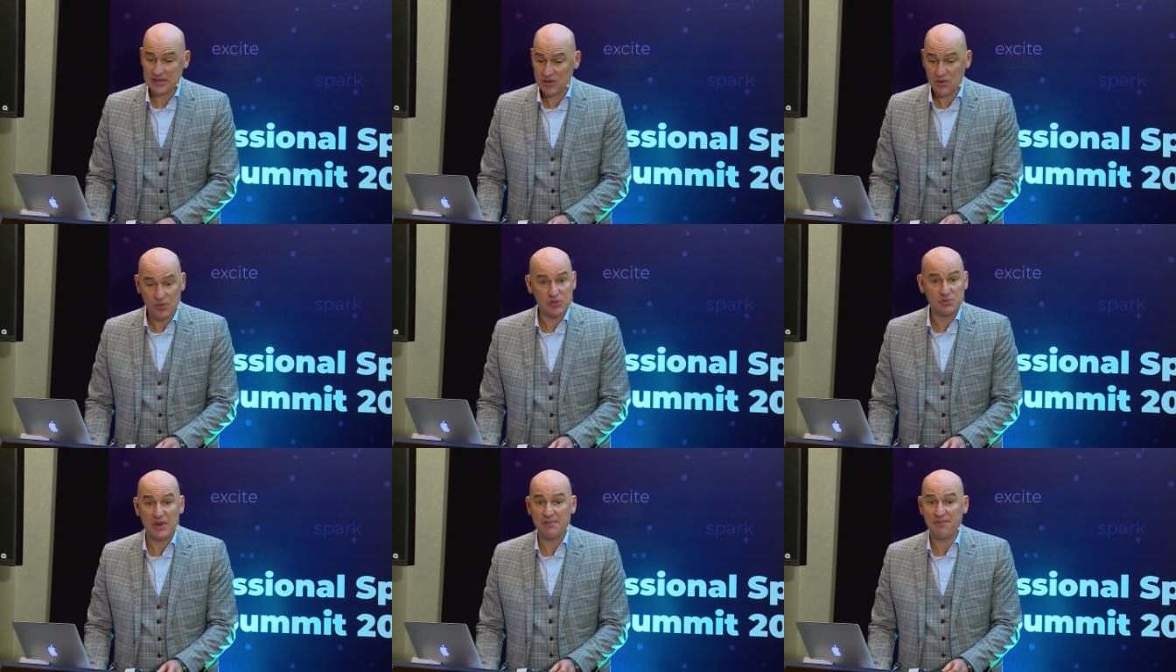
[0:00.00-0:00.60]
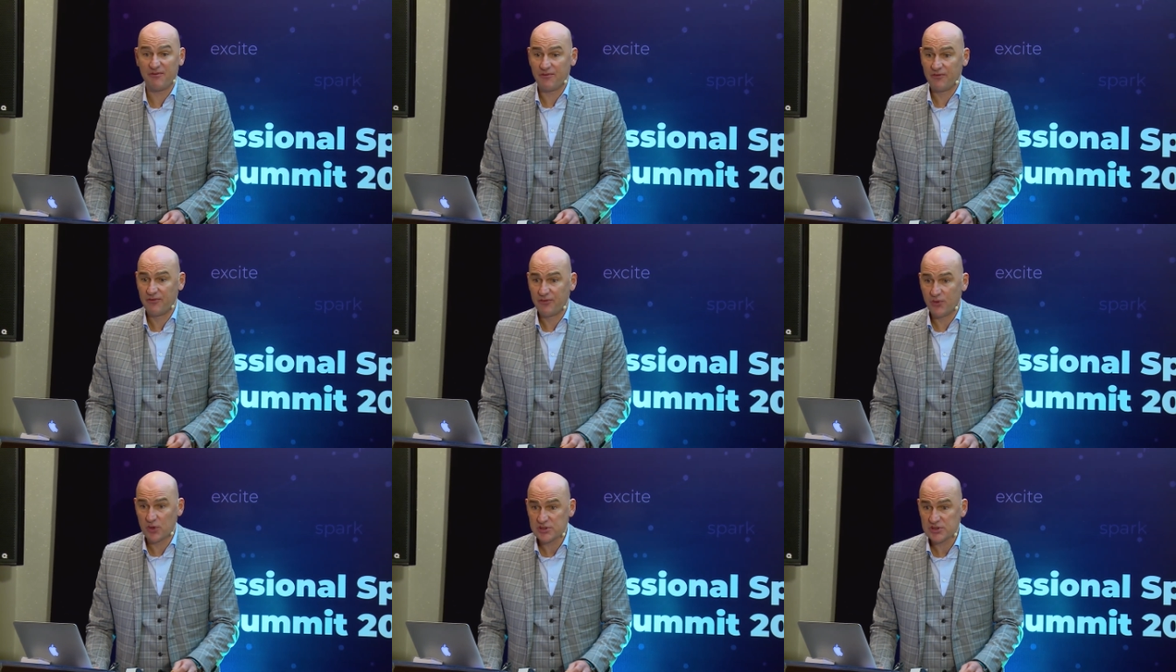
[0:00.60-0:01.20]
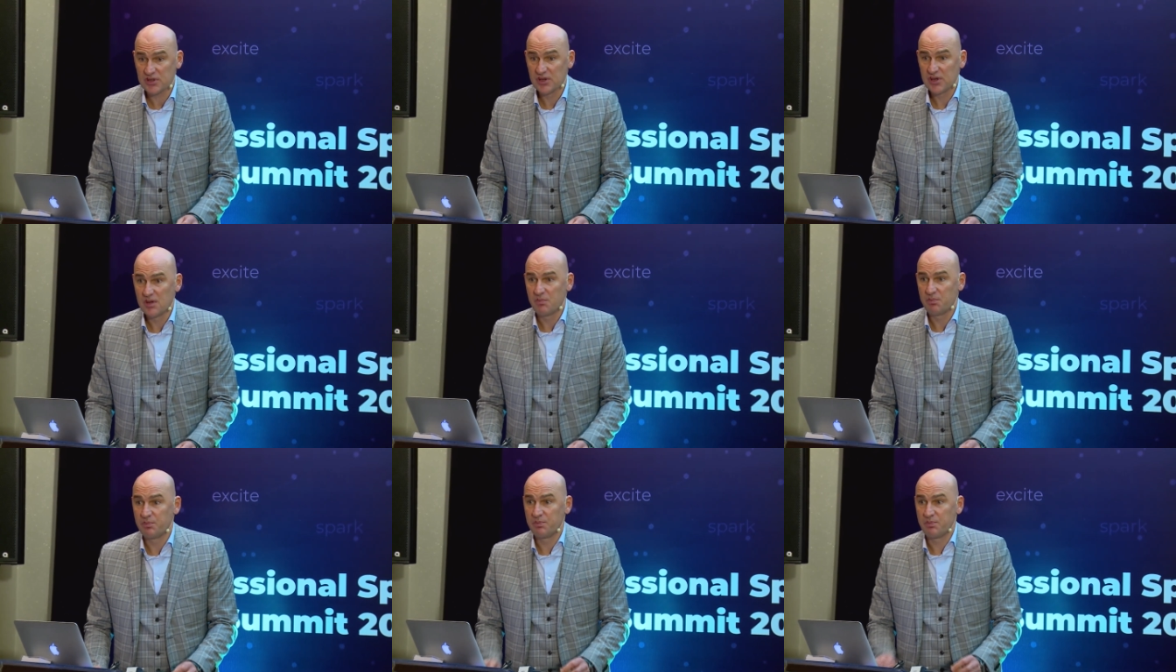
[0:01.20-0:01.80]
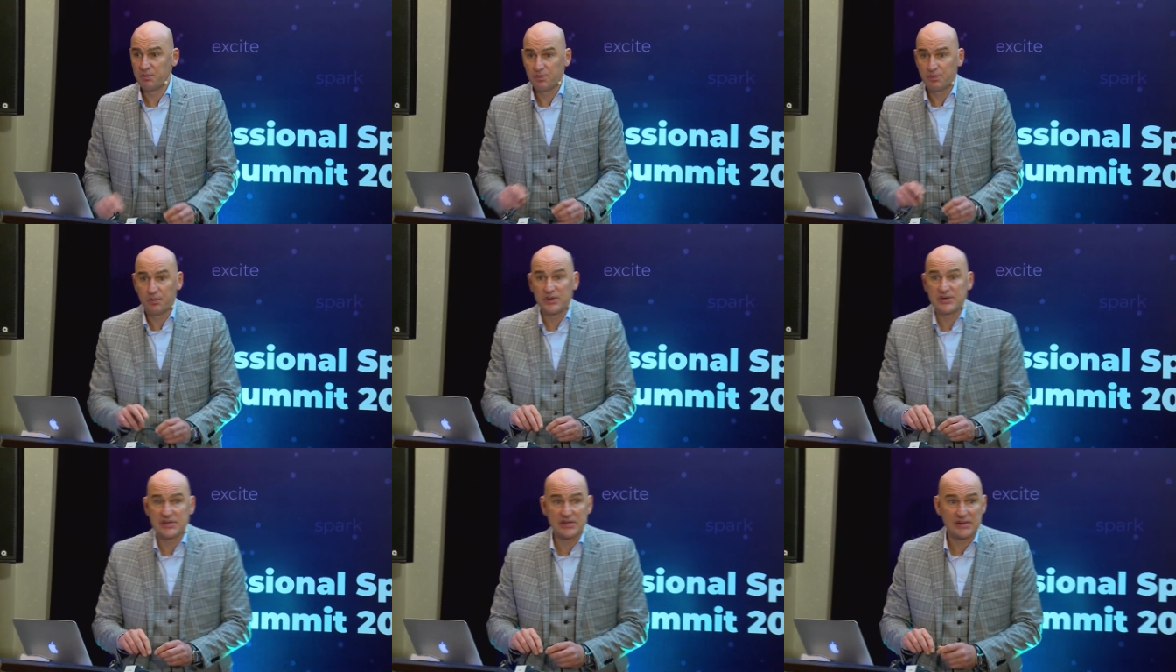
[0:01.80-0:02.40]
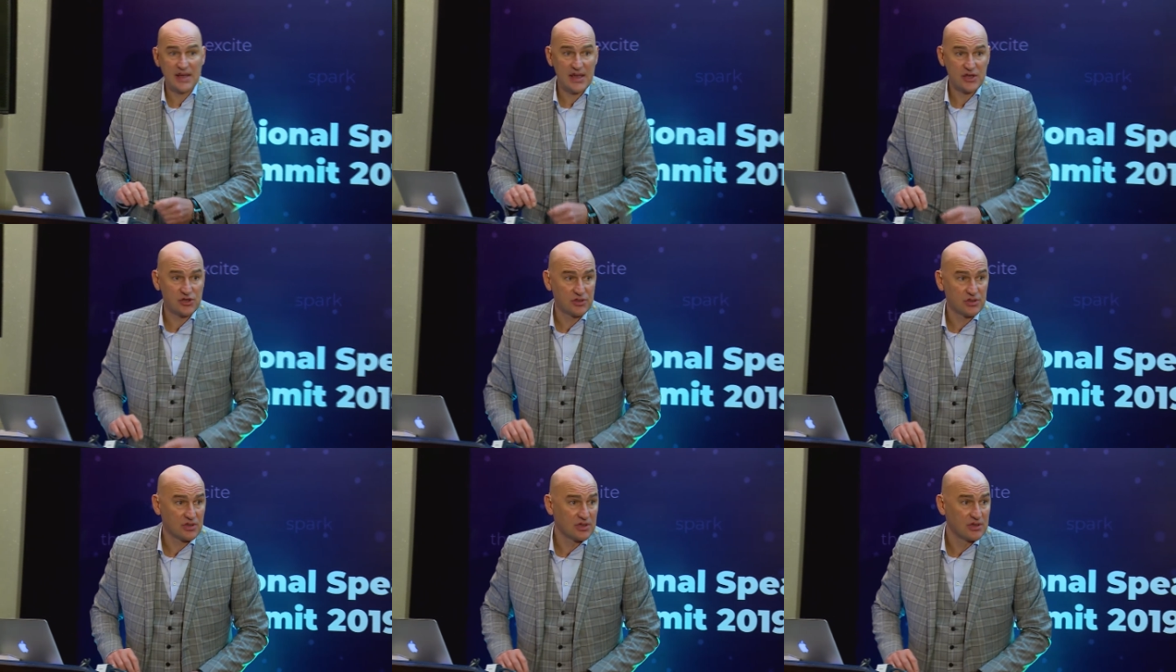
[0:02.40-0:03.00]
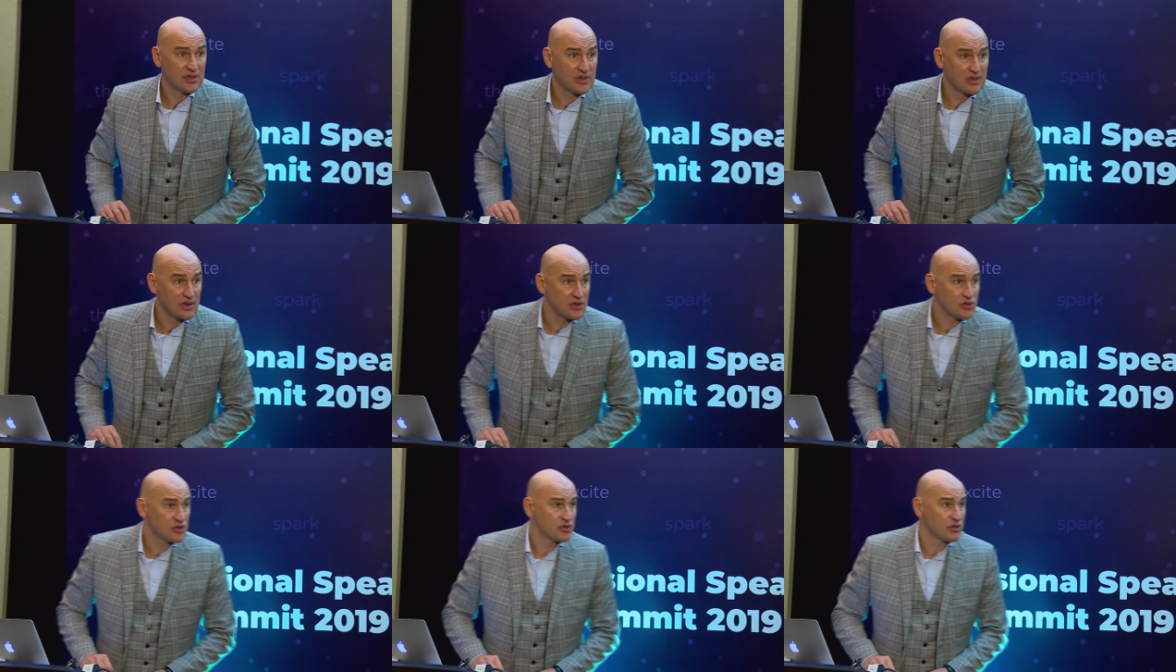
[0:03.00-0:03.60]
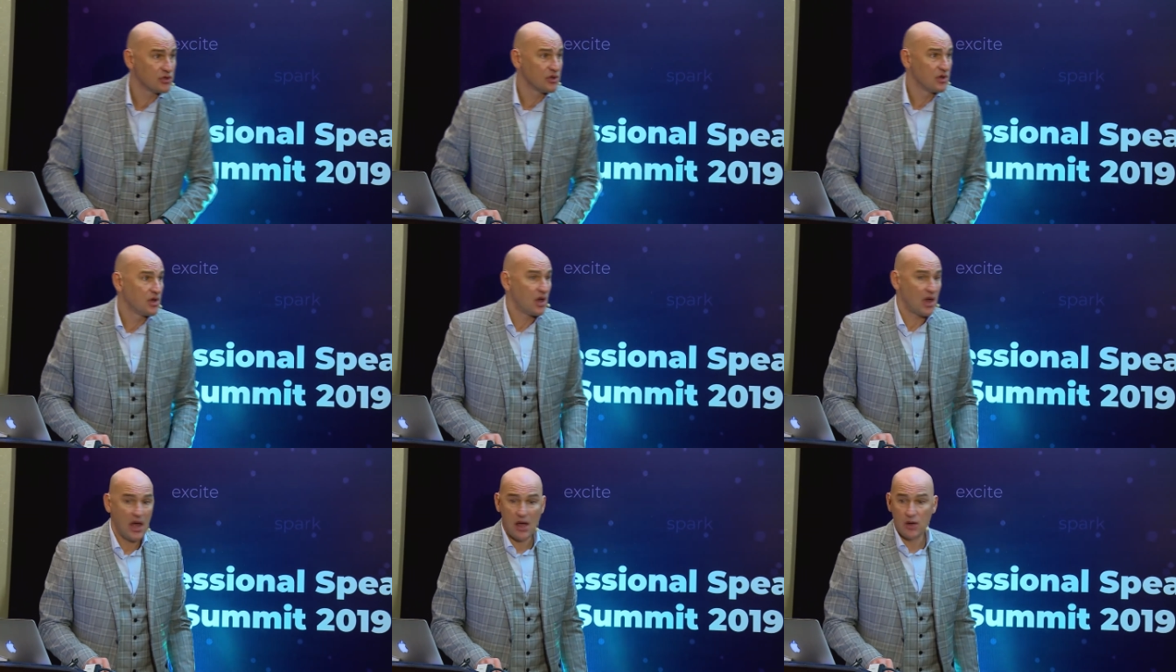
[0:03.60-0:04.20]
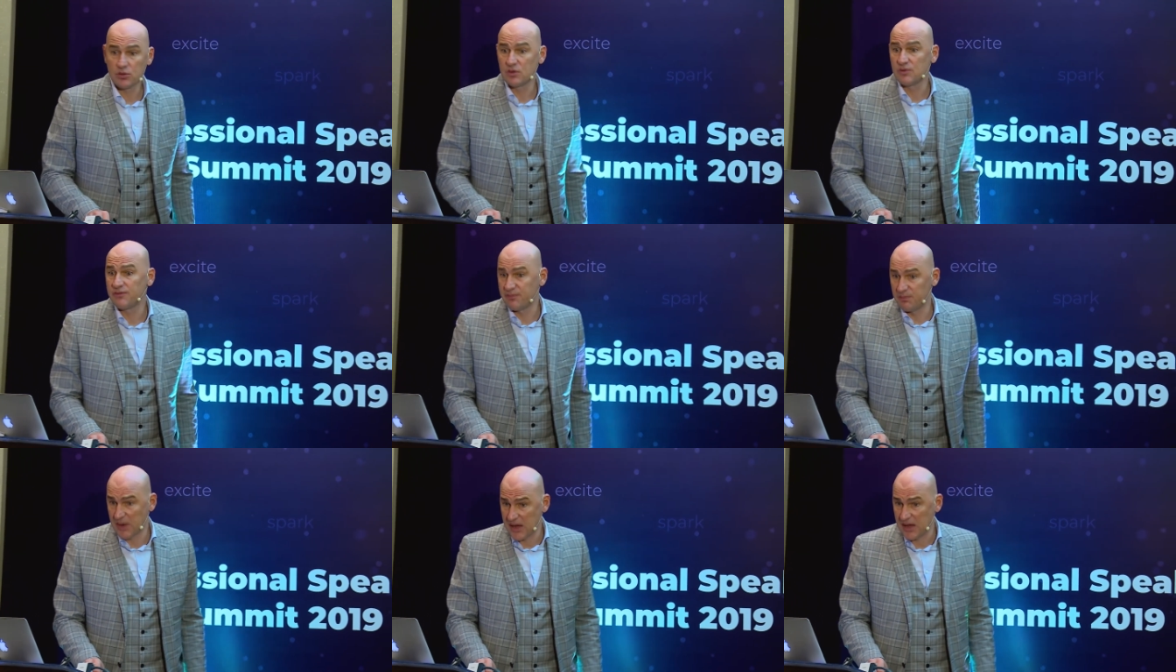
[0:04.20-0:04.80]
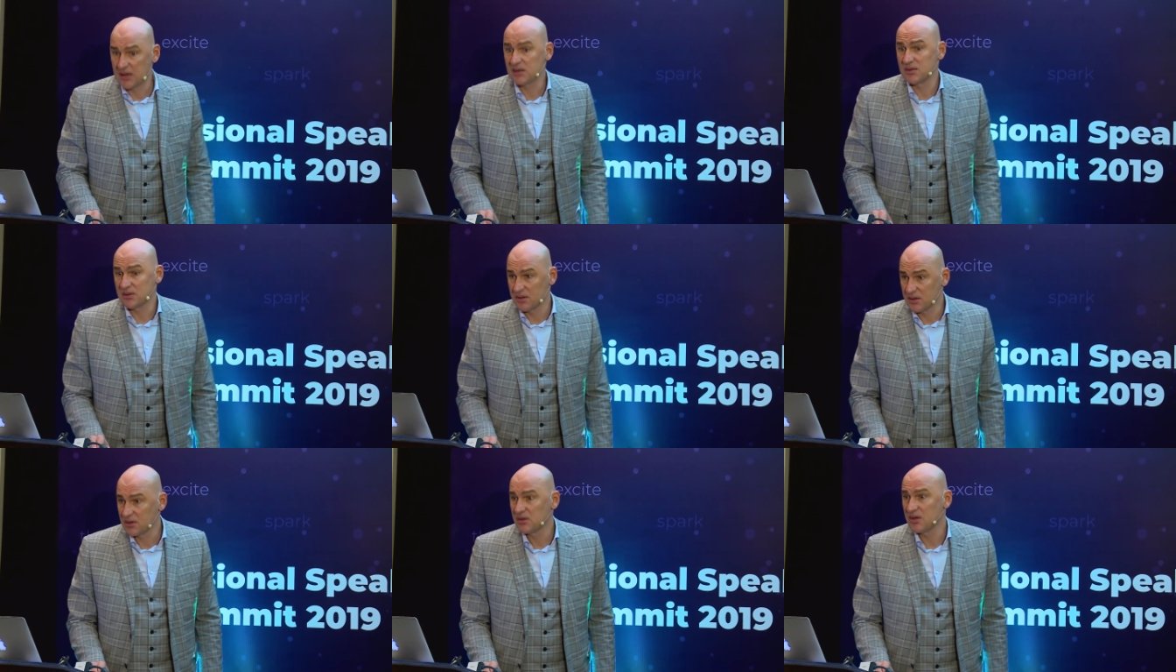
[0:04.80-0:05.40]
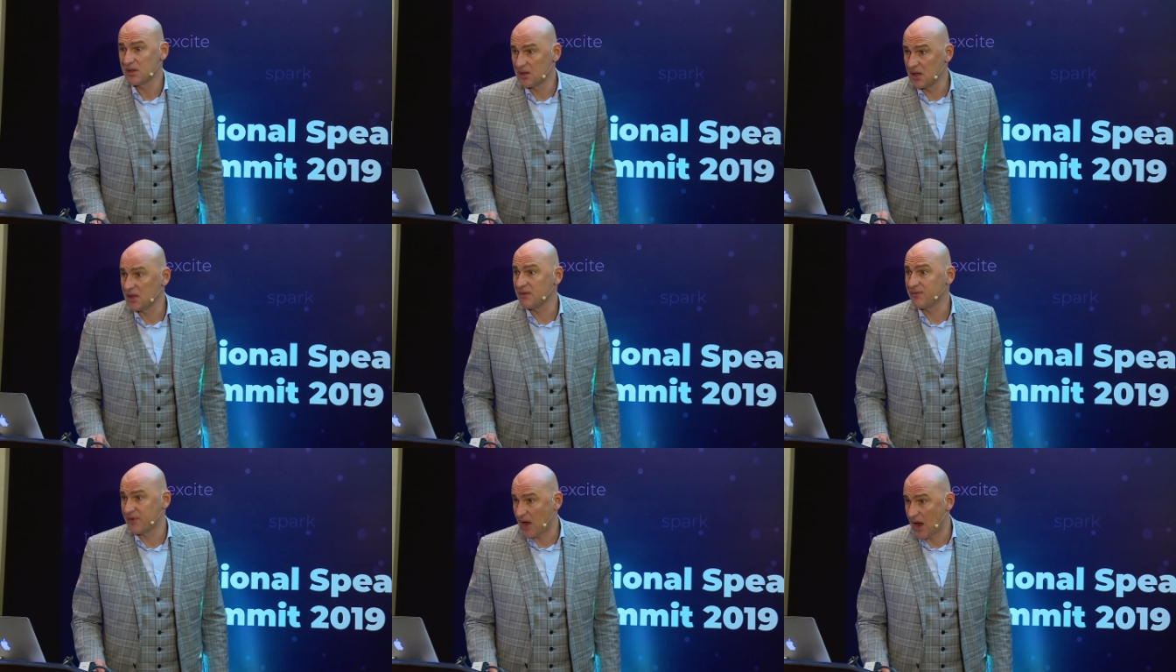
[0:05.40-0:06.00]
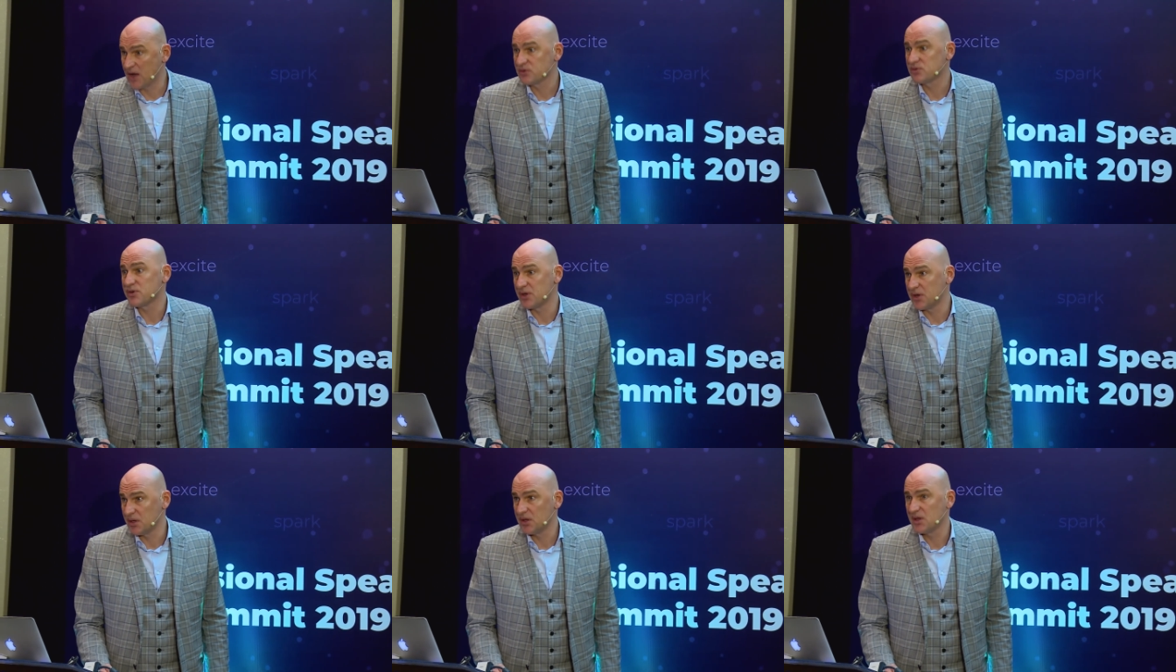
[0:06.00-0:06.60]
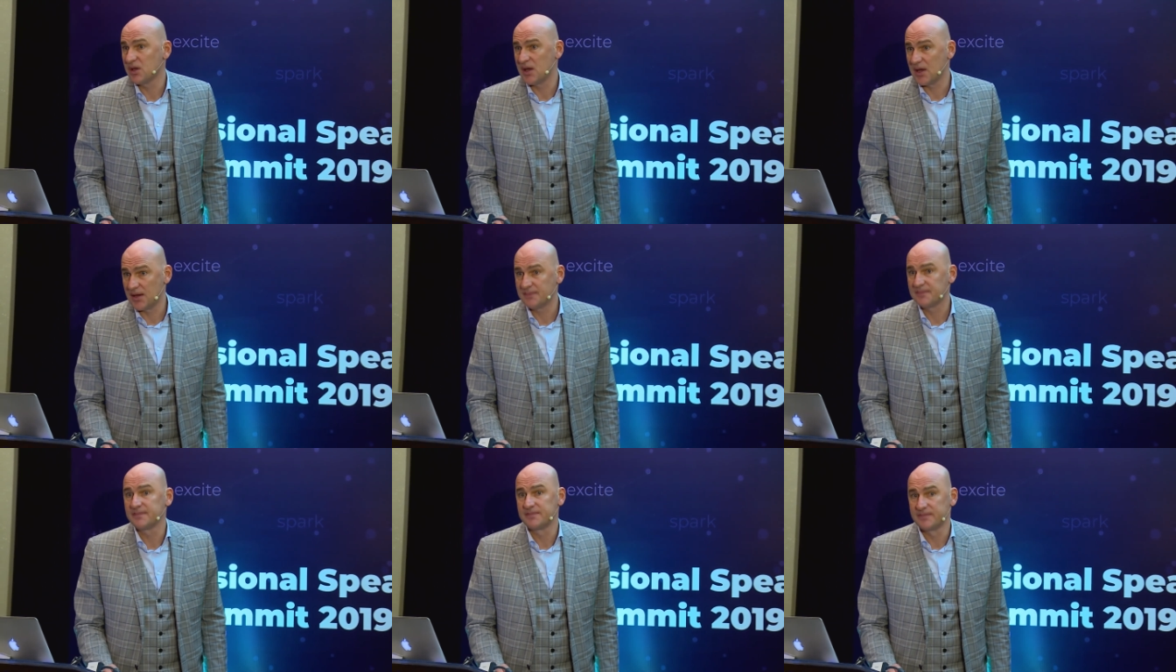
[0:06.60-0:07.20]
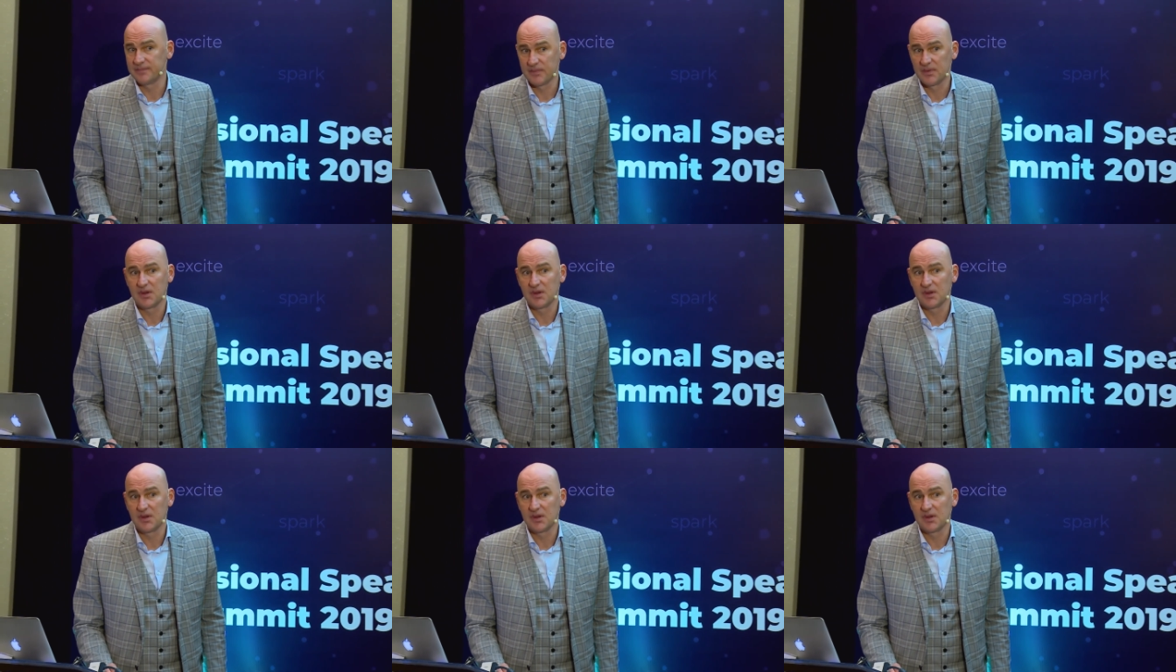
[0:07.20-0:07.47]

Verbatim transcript: That was my first presentation in English out of my native country. Yeah.